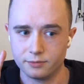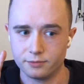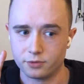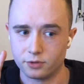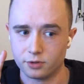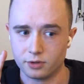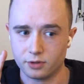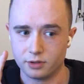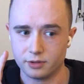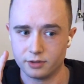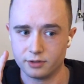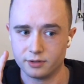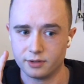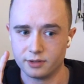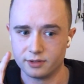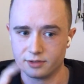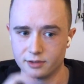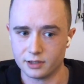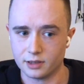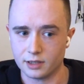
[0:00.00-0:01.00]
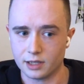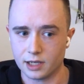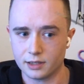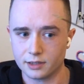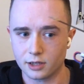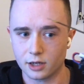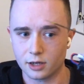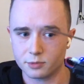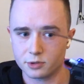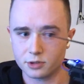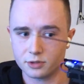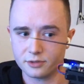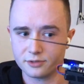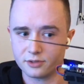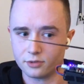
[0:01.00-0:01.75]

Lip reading: for this little helicopter.